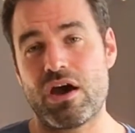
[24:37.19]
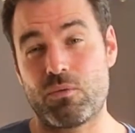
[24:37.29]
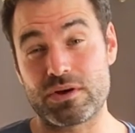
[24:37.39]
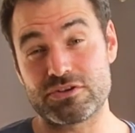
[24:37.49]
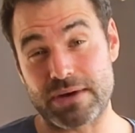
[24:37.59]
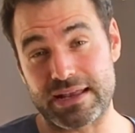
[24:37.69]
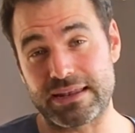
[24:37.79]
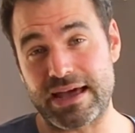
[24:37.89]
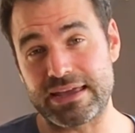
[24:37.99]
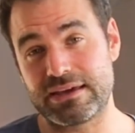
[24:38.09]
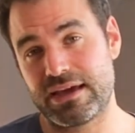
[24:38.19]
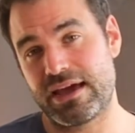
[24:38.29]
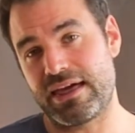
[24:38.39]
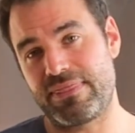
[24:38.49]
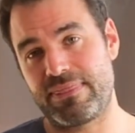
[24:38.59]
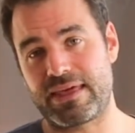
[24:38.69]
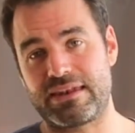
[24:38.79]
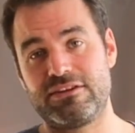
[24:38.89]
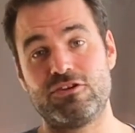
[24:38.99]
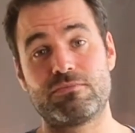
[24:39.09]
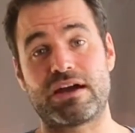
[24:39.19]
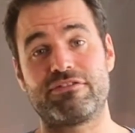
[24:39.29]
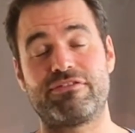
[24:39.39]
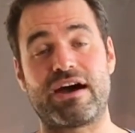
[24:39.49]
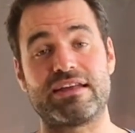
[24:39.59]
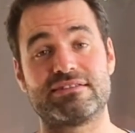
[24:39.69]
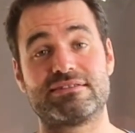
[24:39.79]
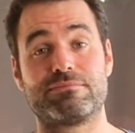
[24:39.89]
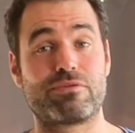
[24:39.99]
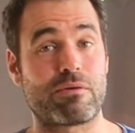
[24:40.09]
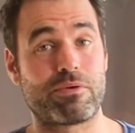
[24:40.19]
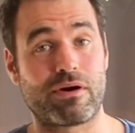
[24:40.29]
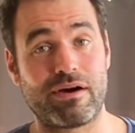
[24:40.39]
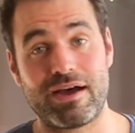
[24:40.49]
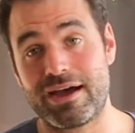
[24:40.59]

what you might like, and then you might find the proper